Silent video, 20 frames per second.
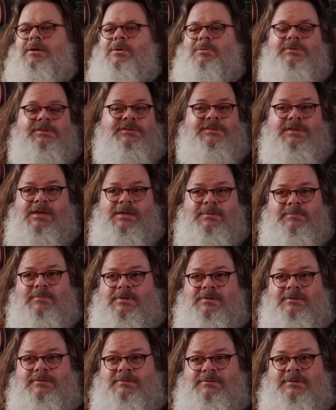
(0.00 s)
only time
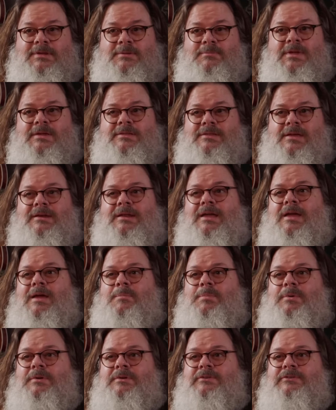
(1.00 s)
can, can make that
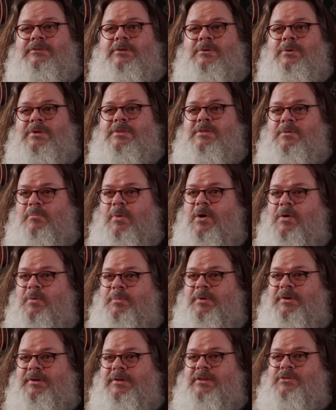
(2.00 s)
happen. So in the
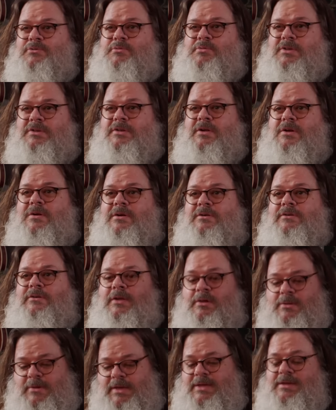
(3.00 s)
moment, it's really hard to
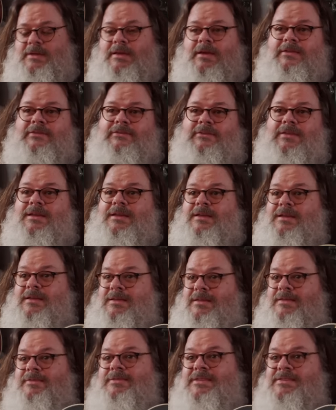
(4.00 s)
go, hey guys,
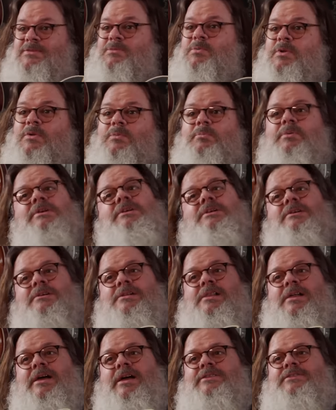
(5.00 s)
this will be a
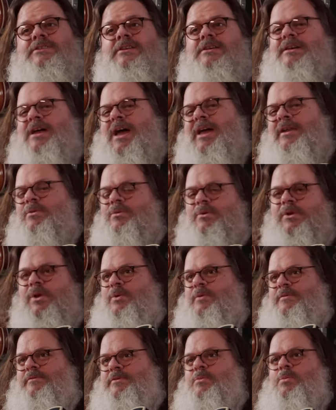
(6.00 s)
classic. I don't
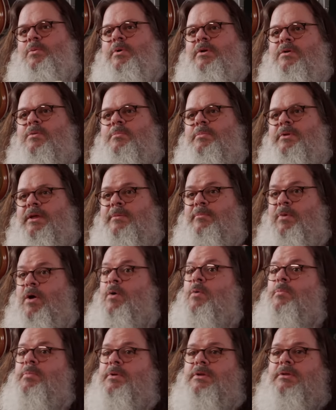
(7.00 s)
know if it will, but I'm
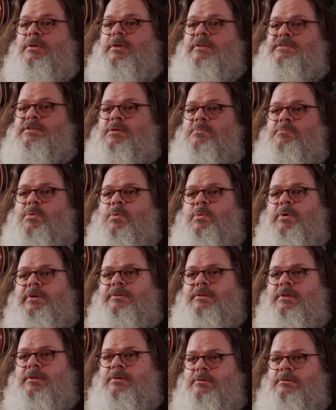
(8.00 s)
hoping at some
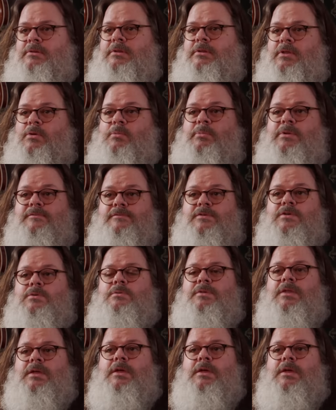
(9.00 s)
point that they'll be viewed